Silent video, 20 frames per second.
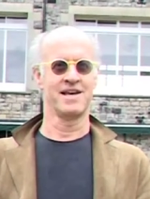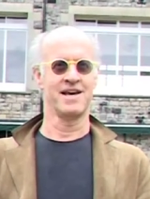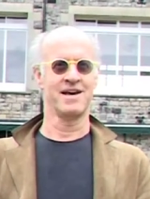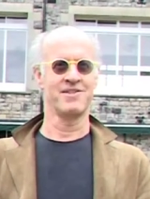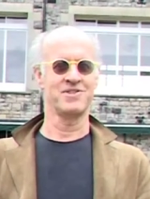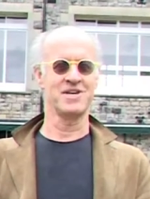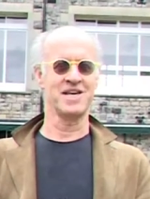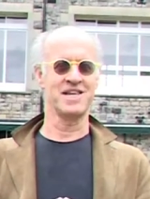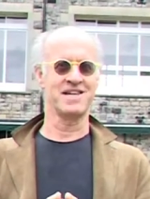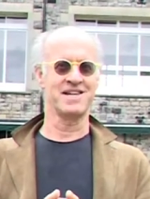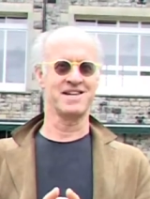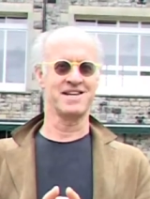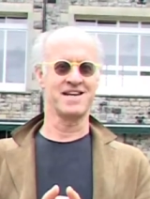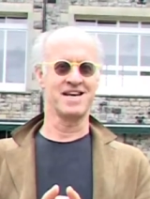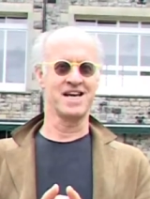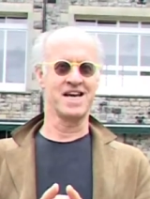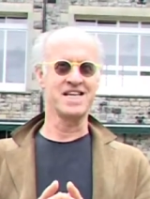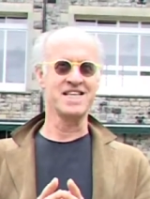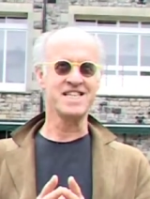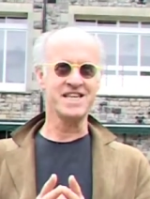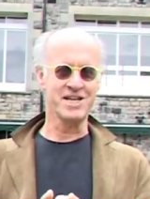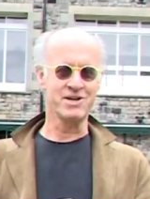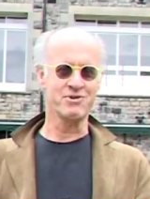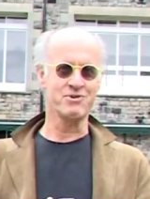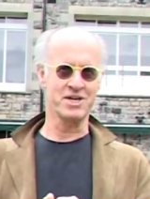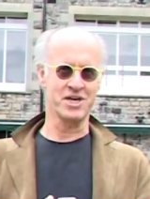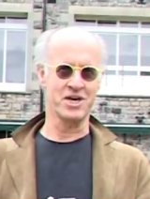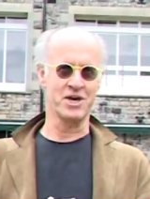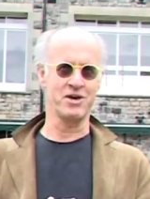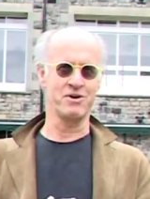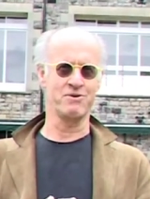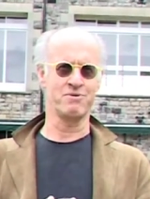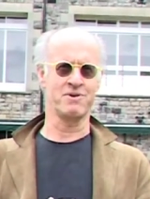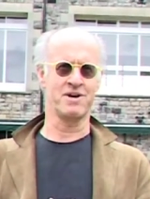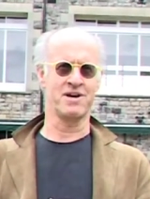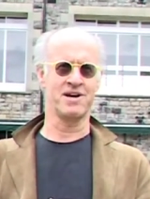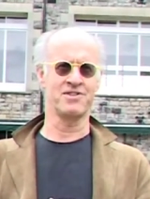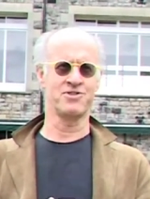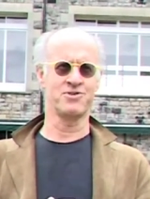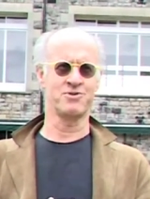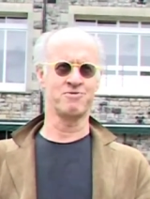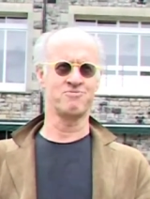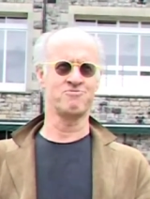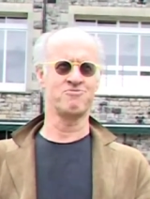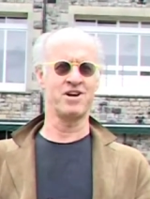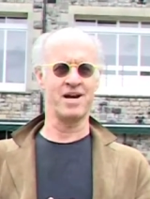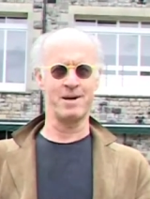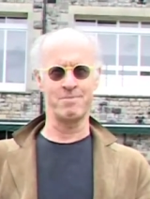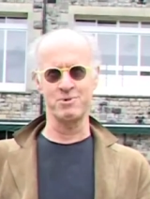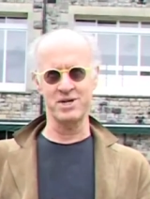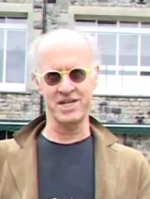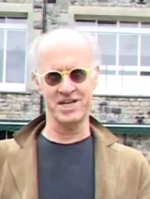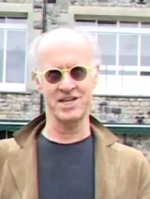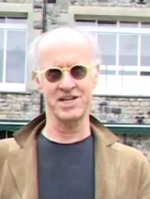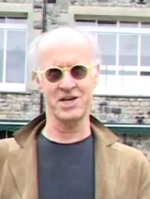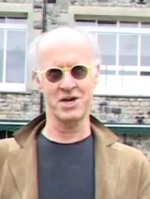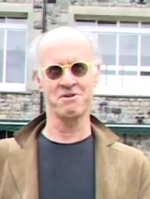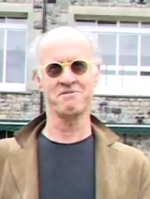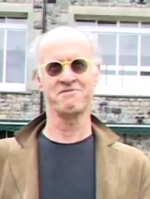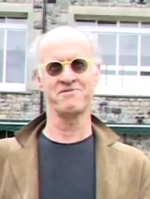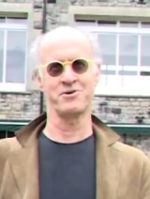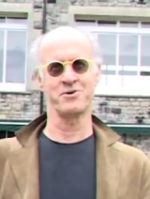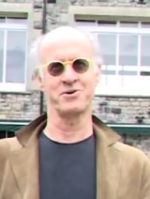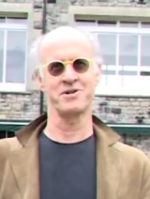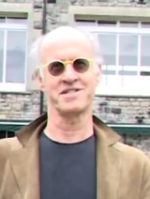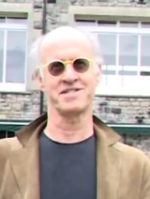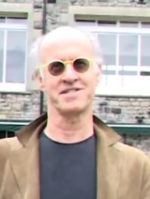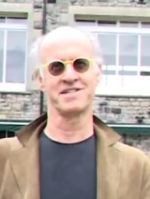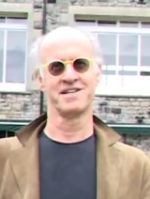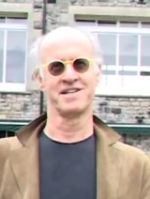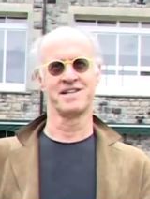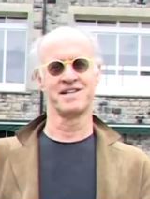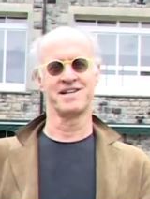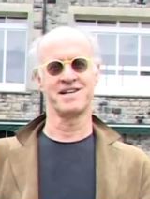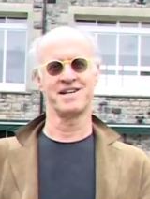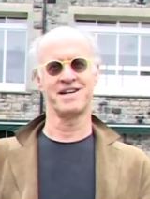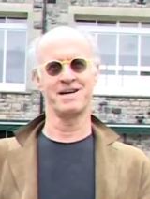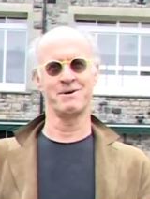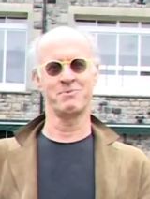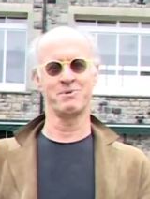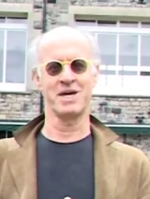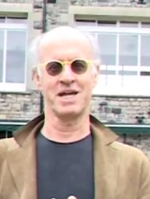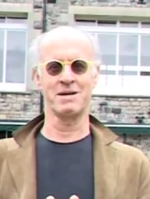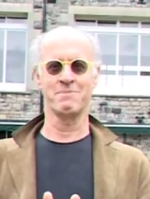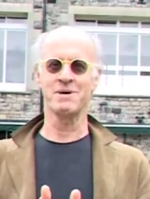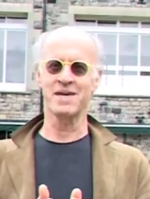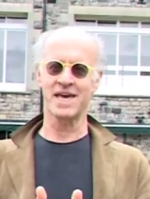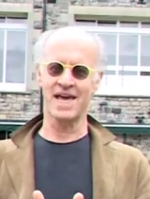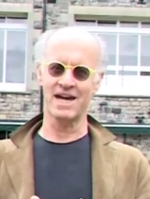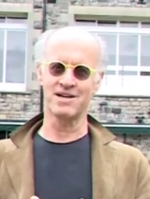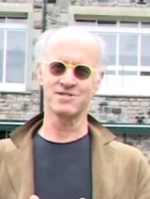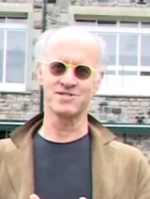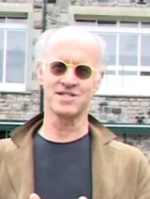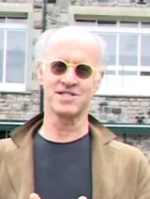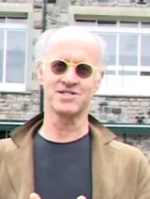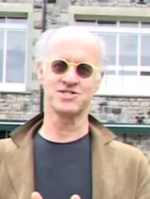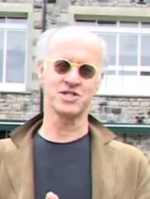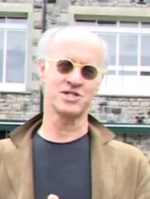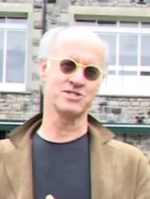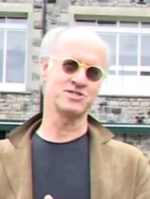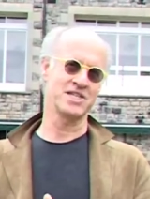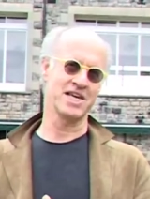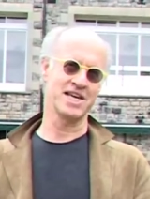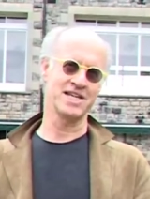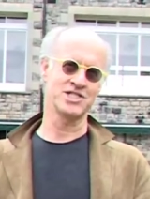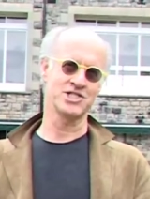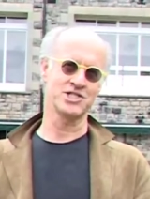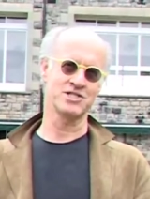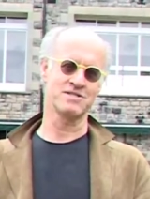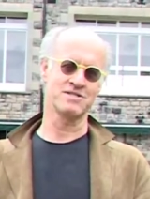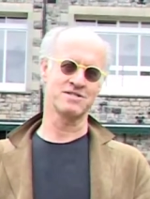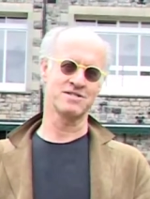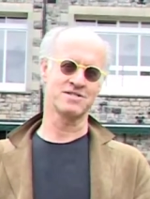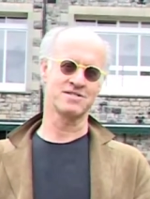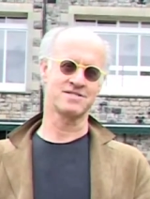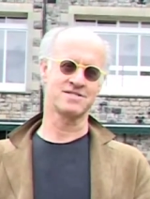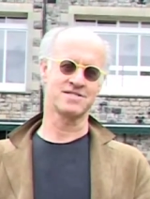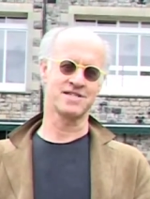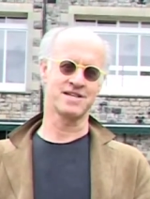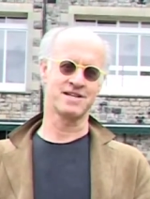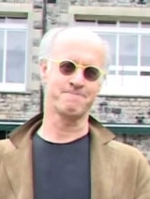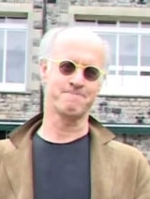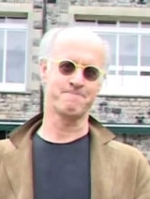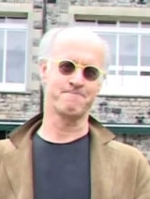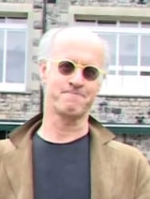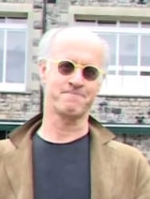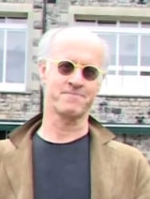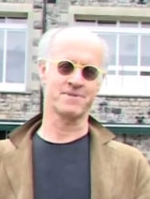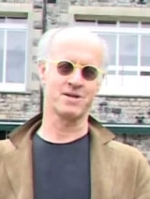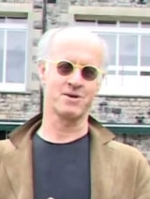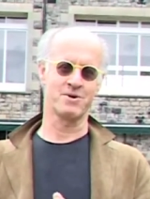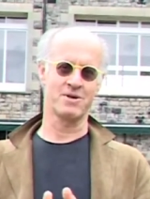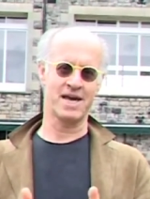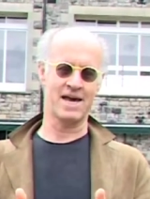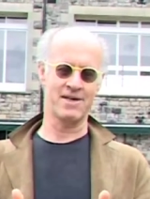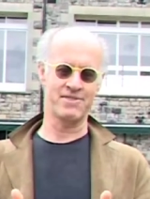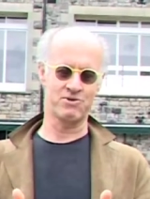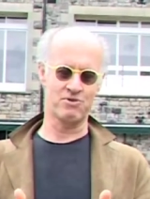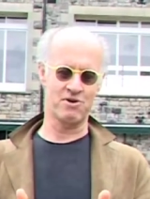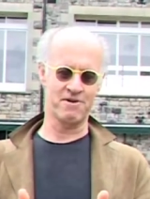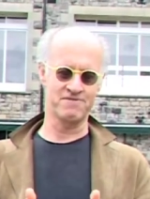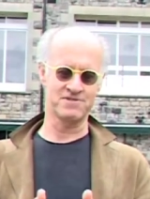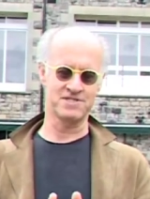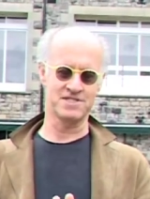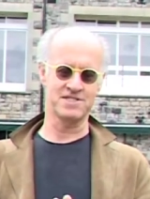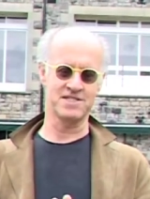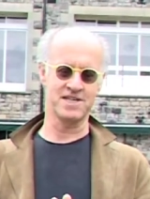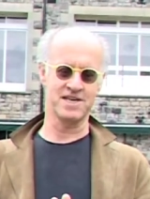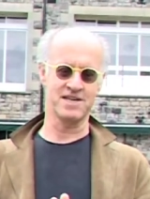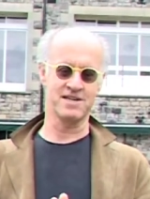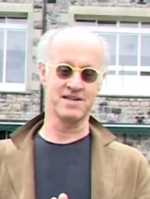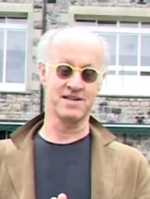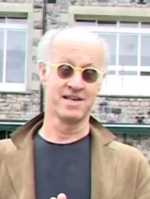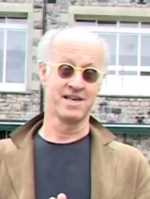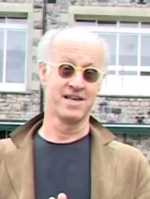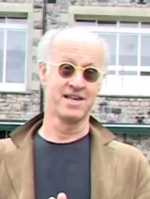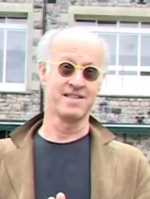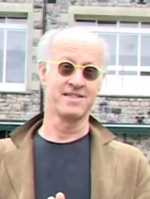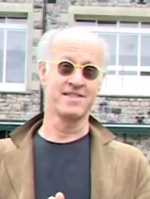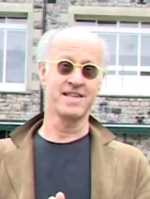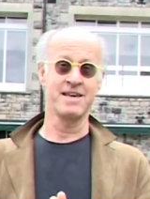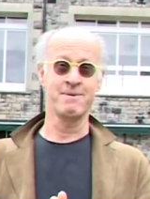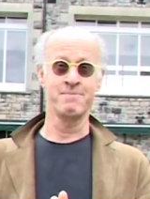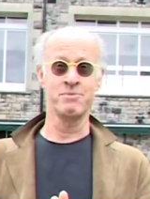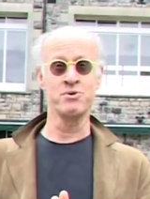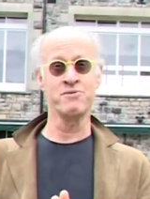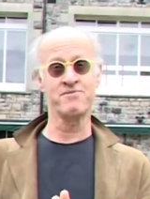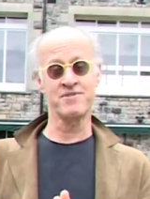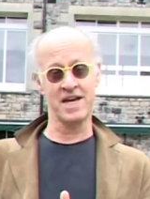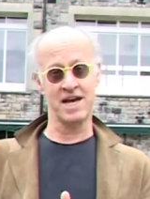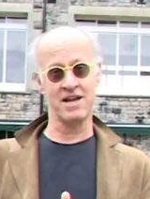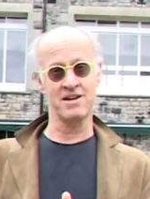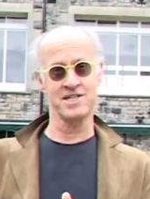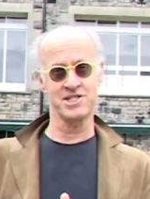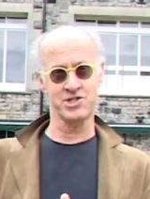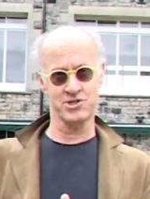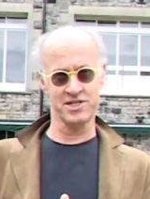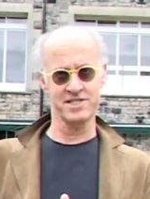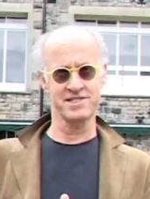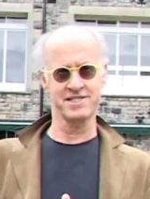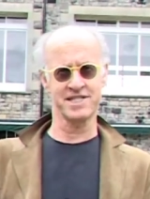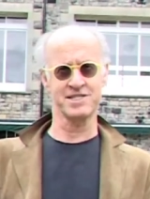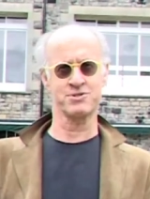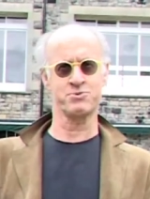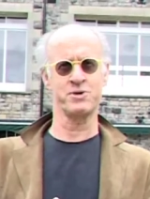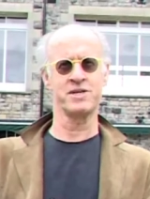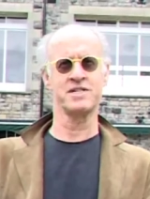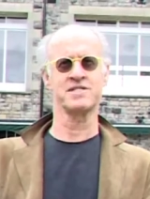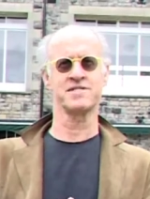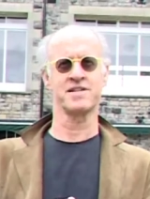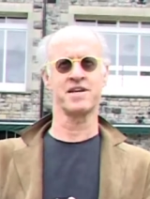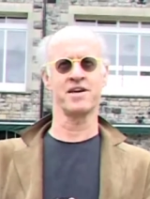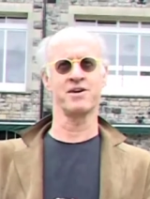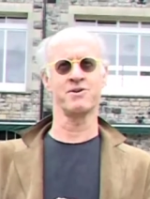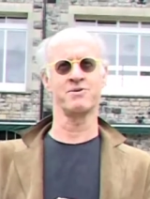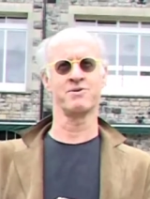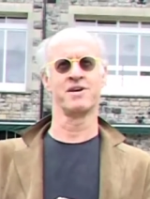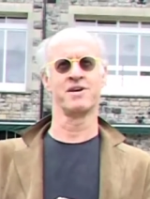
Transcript: And then a year ago, I thought, right, I'm really going to go for it. Uh, we had a big housing association that um, had their offices here. They moved out literally six weeks ago,